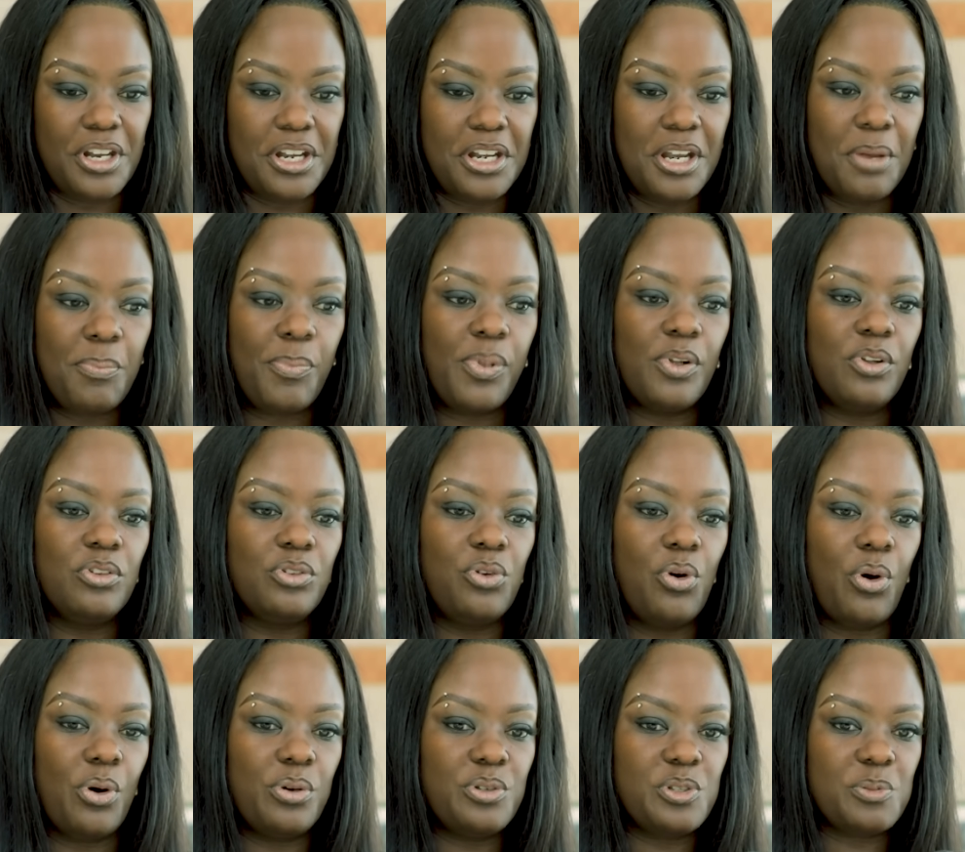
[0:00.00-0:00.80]
the
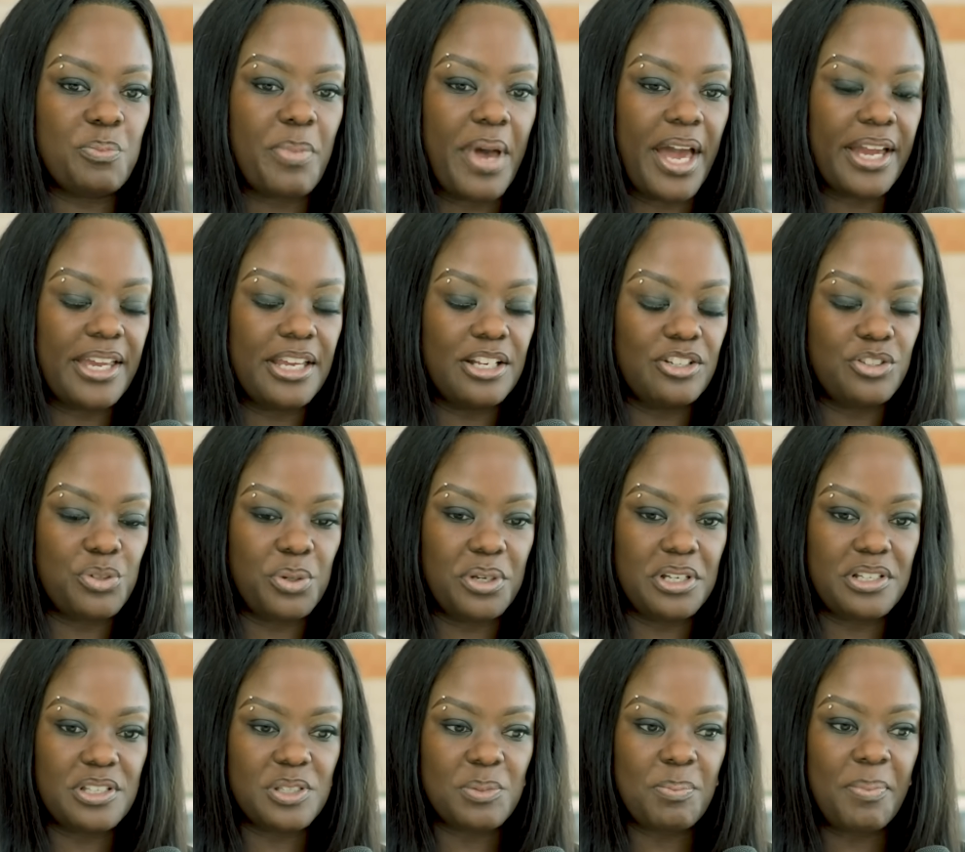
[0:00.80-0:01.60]
nipple goes back
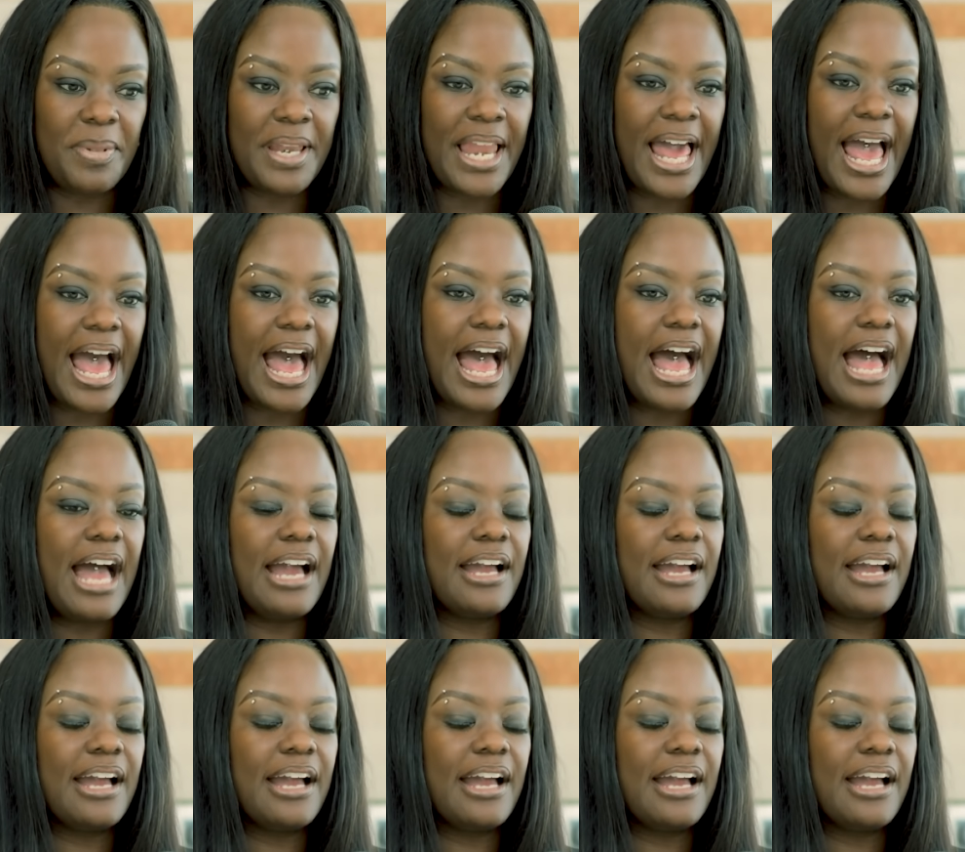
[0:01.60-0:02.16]
into its black,